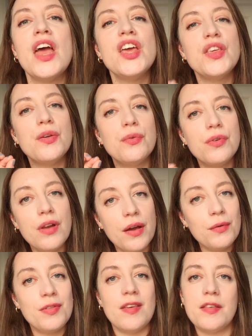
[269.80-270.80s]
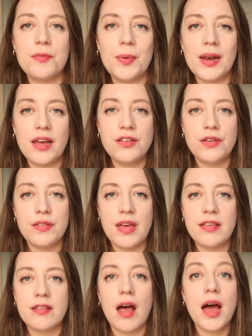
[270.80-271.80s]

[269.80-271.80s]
You'll notice when I do this,